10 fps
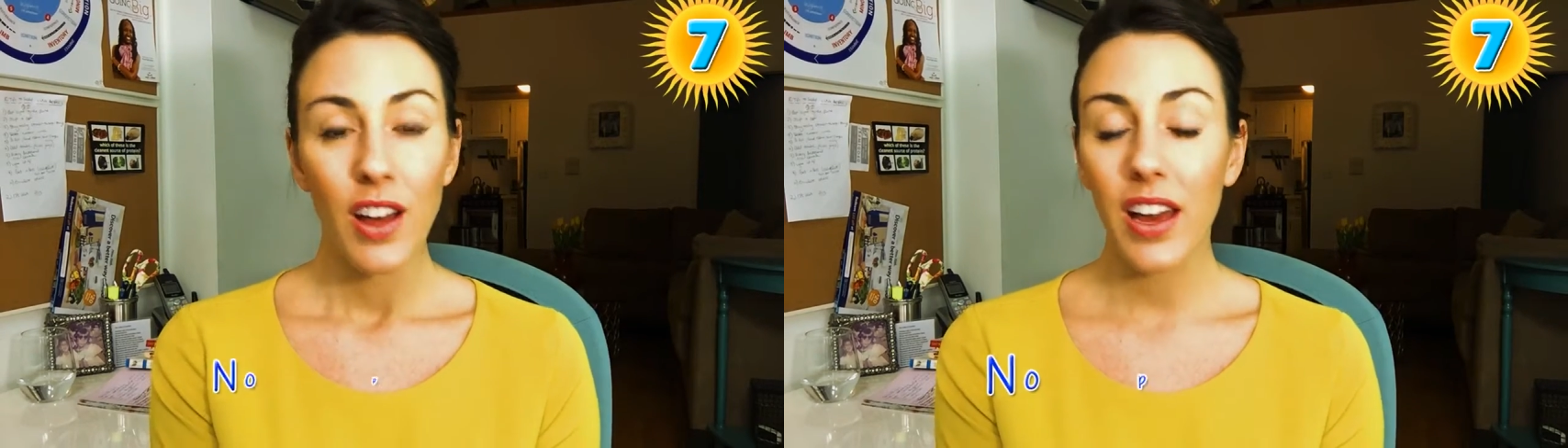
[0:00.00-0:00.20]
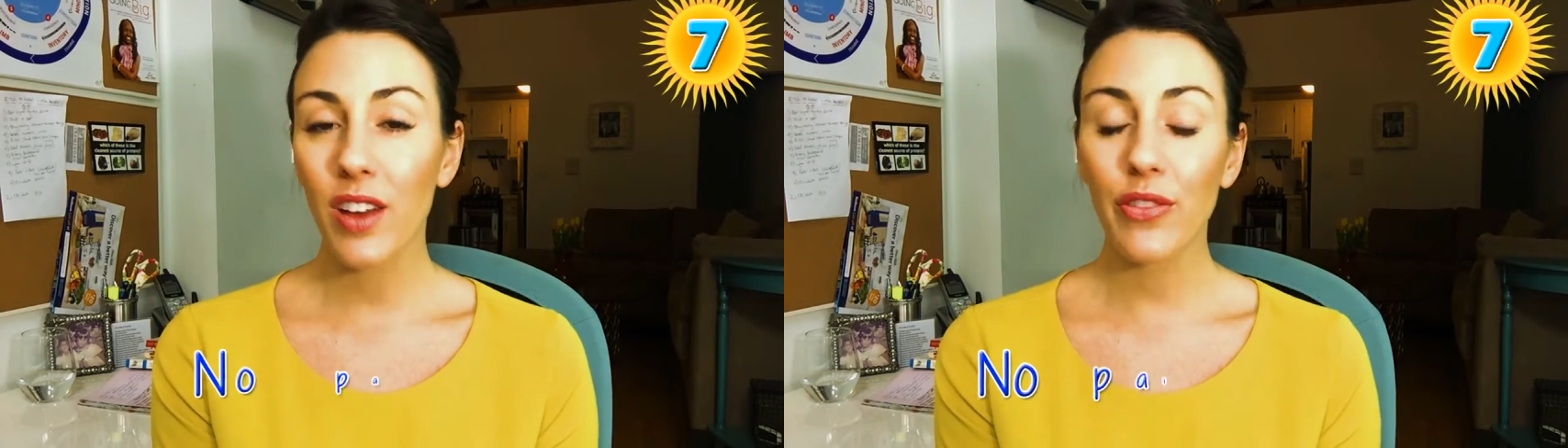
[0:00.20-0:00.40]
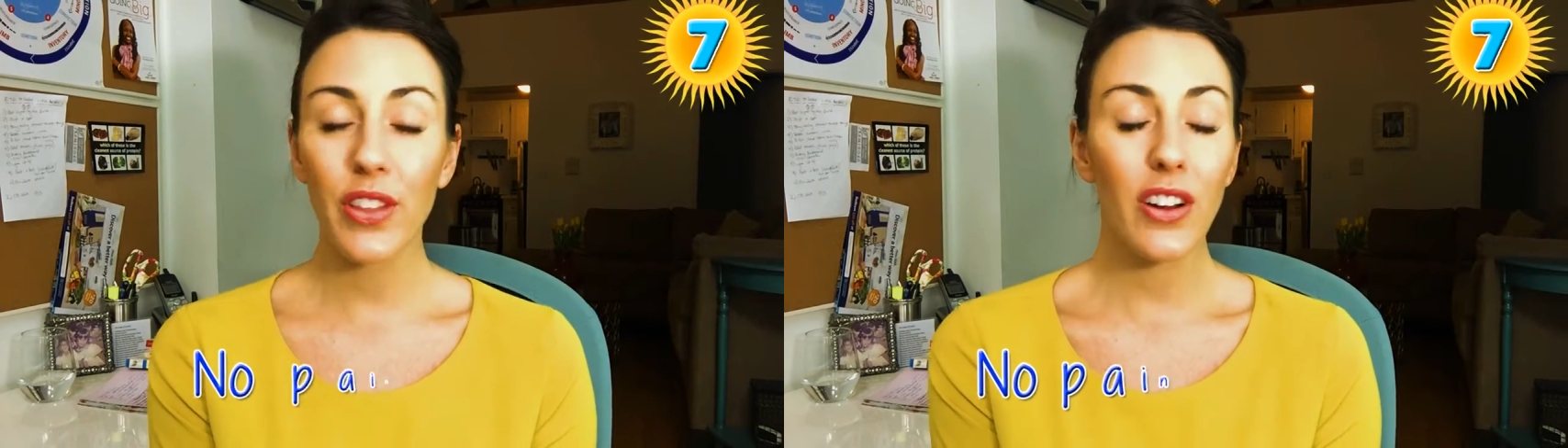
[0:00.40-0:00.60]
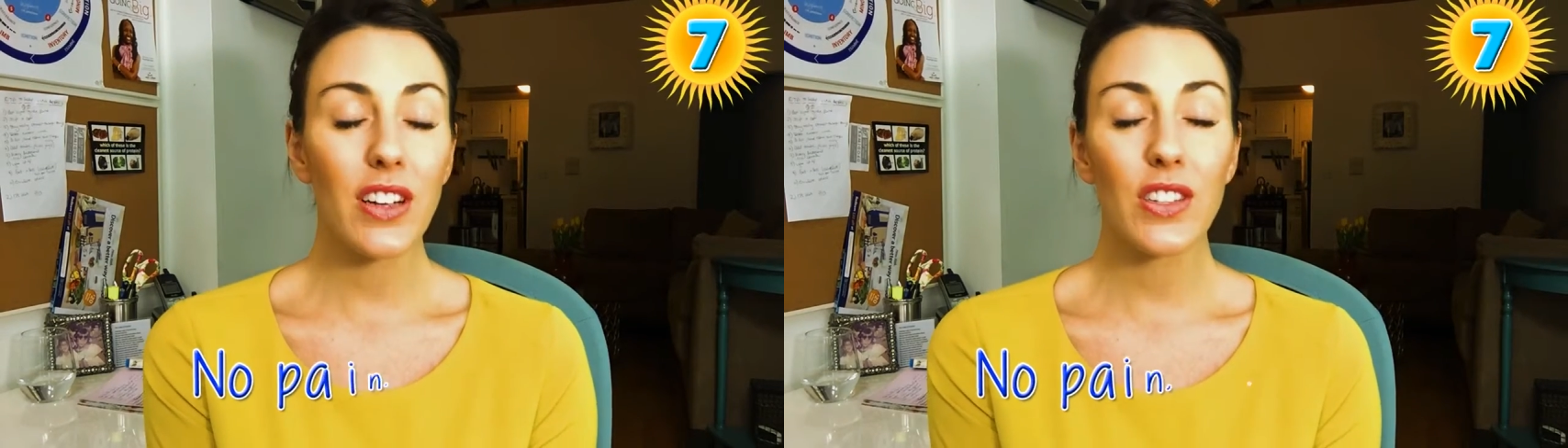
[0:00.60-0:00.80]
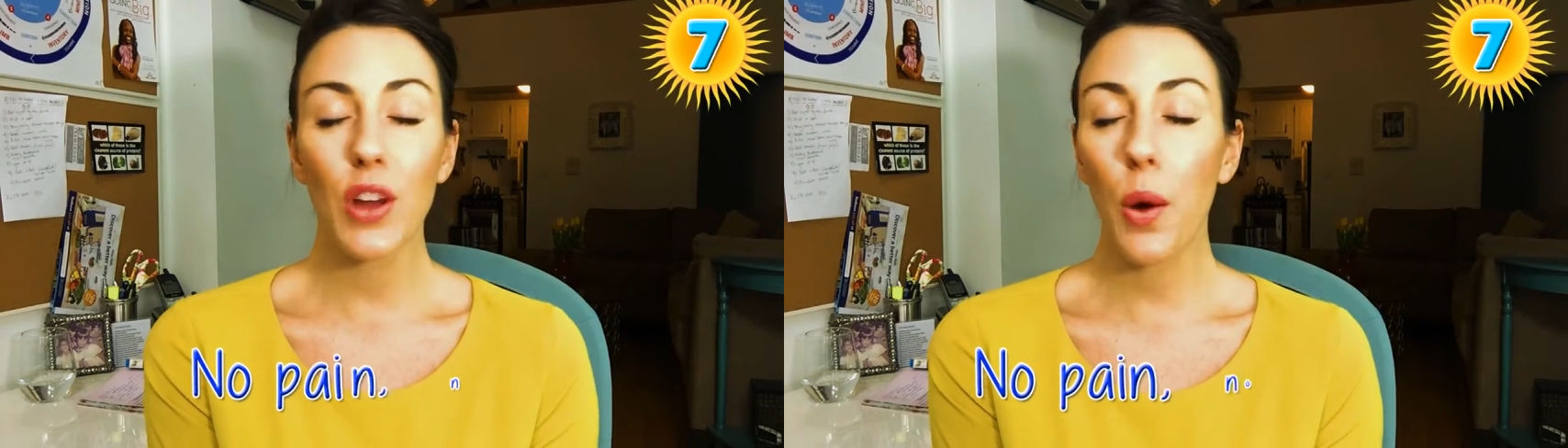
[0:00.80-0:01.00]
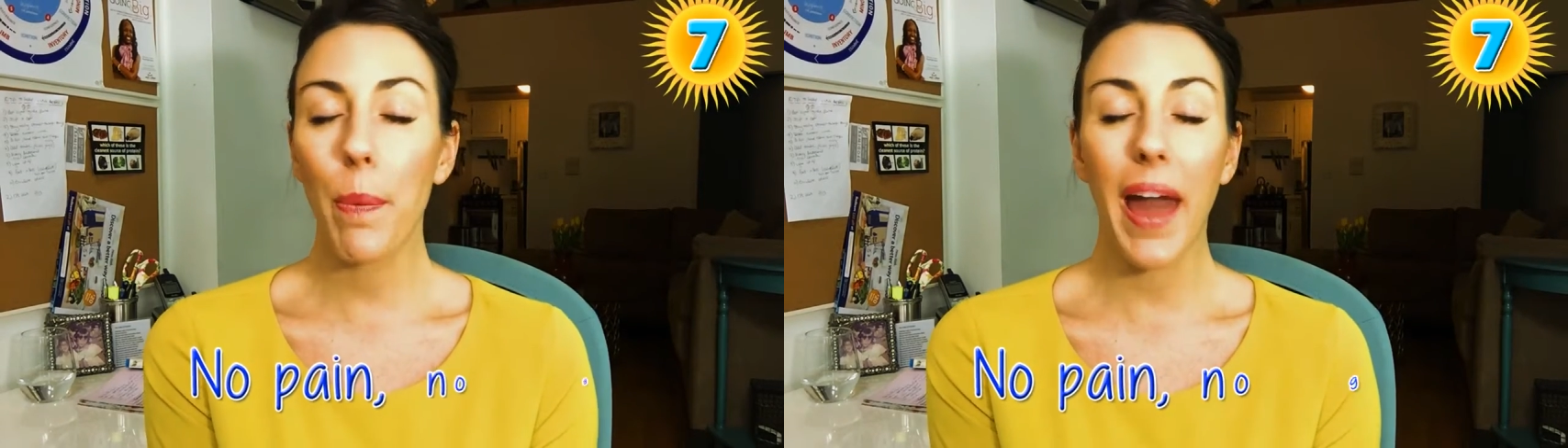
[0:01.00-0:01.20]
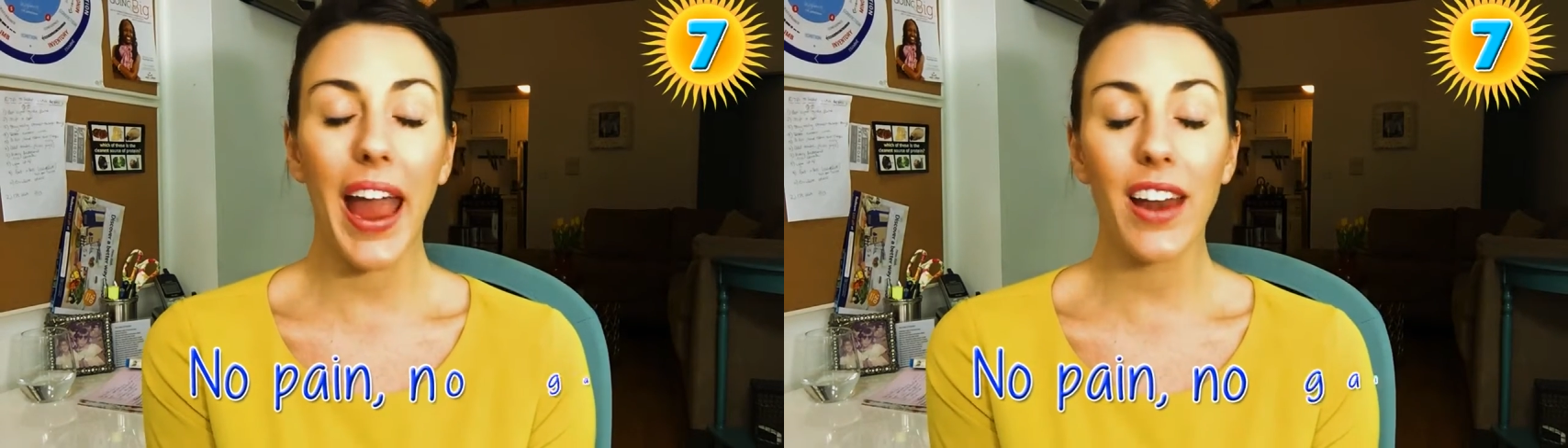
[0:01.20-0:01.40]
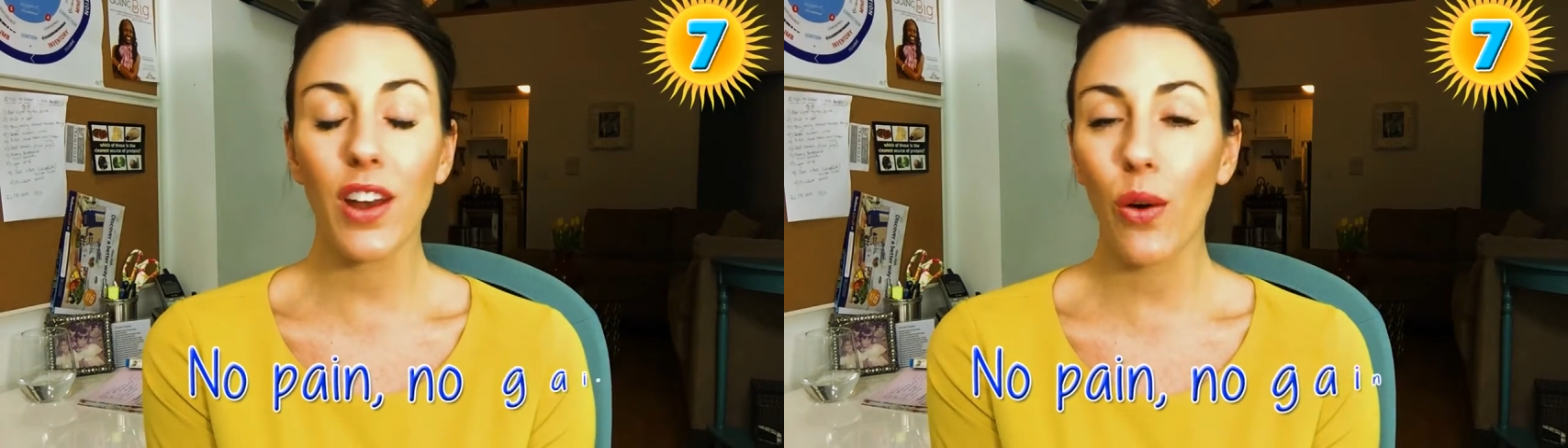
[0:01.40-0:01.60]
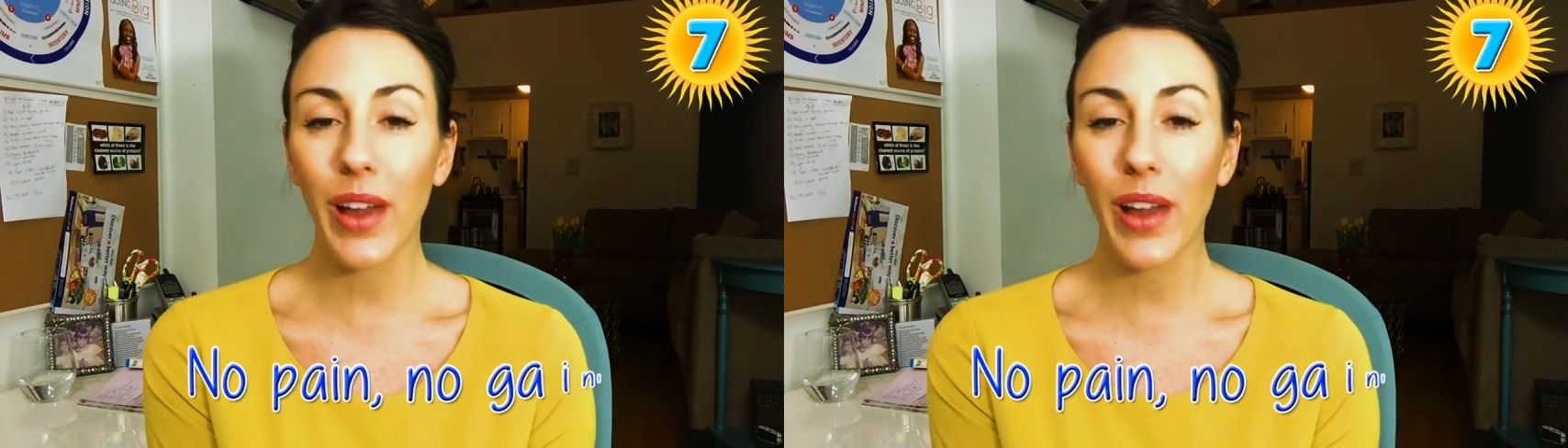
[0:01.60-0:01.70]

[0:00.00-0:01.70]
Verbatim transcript: If there is no pain, no